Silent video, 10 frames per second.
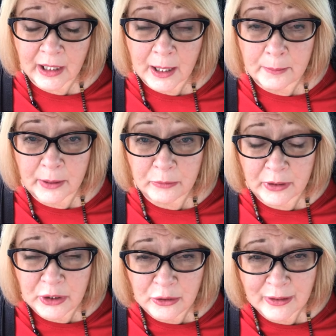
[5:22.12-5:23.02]
but
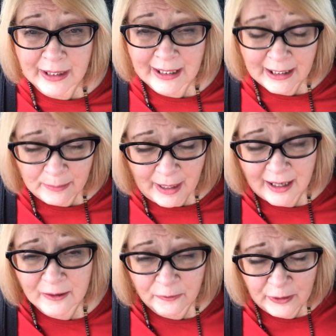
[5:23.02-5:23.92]
when you
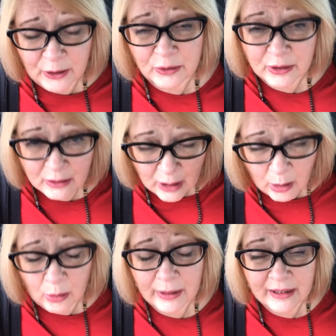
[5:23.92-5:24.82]
command fear to
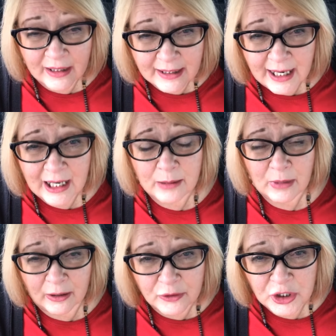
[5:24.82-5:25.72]
go in the name
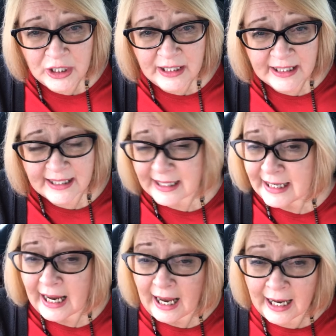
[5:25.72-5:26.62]
of Jesus,
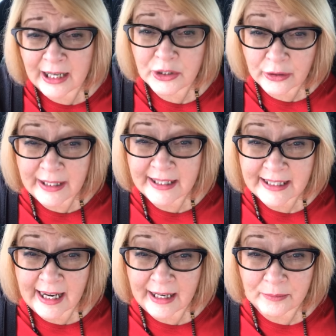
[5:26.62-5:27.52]
under his
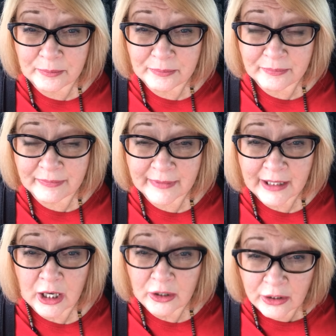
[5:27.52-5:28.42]
name,
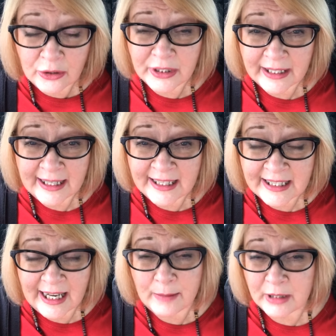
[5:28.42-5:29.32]
using his
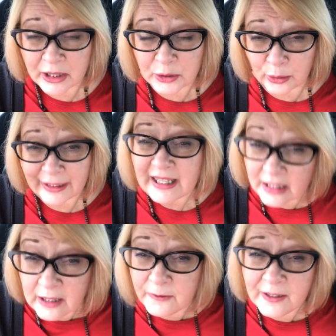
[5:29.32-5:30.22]
name and authority
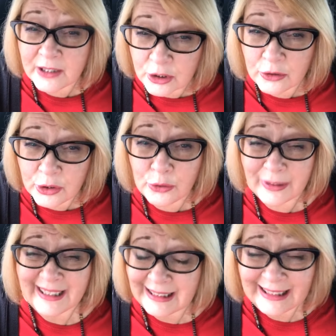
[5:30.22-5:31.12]
given to you
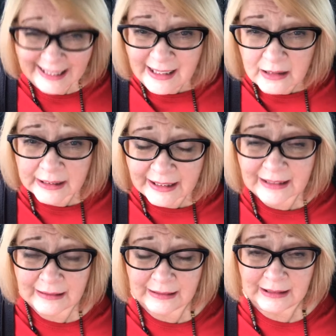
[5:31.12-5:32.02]
legally
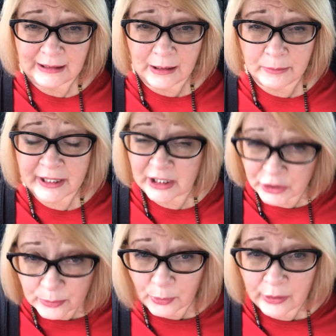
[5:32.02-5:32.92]
because
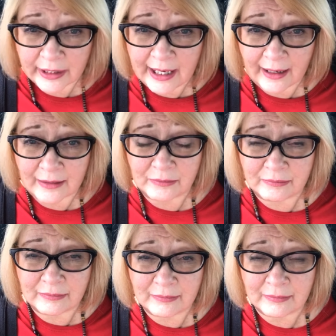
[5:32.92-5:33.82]
you're born again,
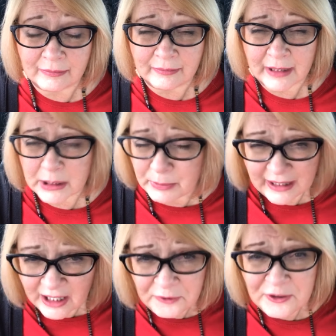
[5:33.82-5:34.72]
it's been
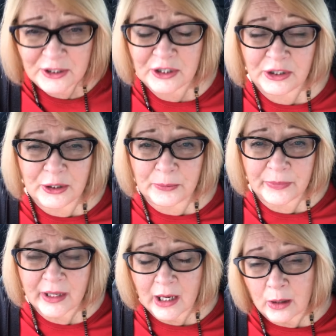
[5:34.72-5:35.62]
given to you.
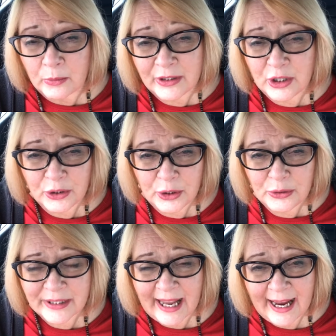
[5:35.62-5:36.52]
When you
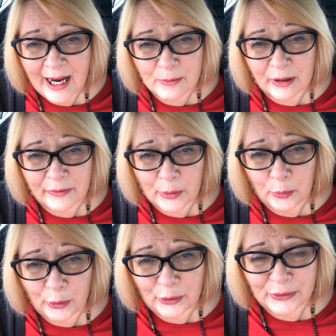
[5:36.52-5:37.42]
use the hammer of the
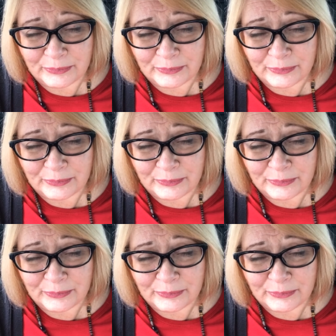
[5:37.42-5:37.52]
word